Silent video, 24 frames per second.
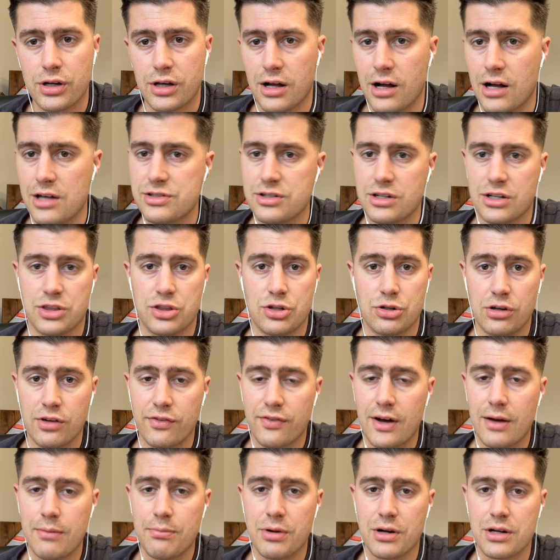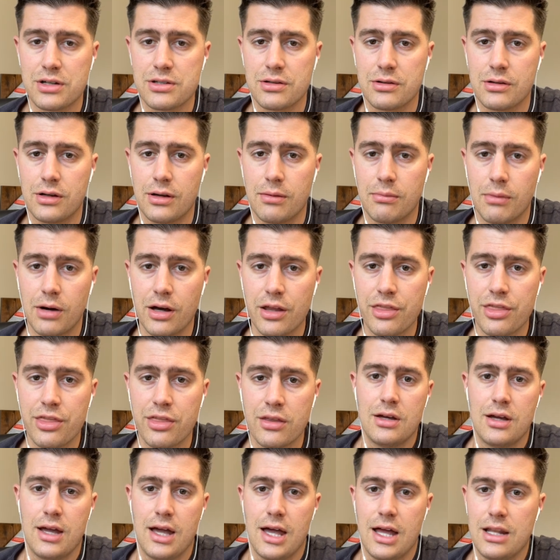It costs like 35 bucks a month
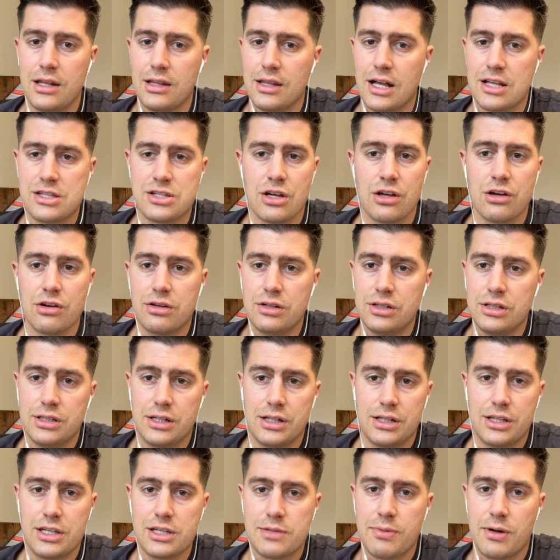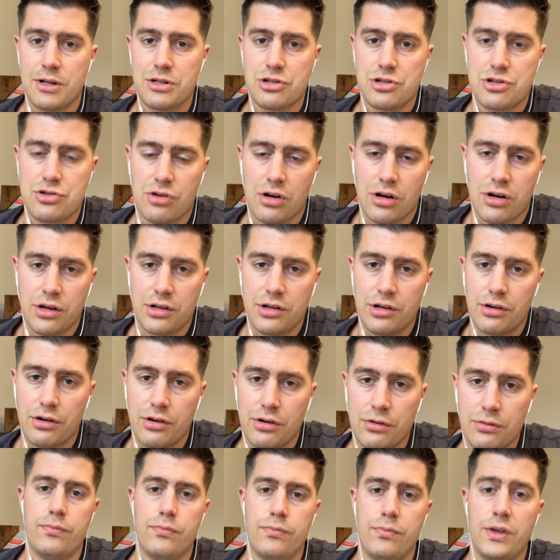and that's all you need to dispatch your truck on your
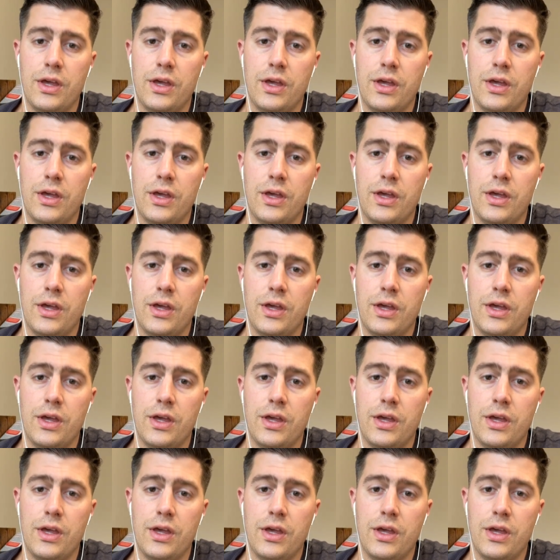own.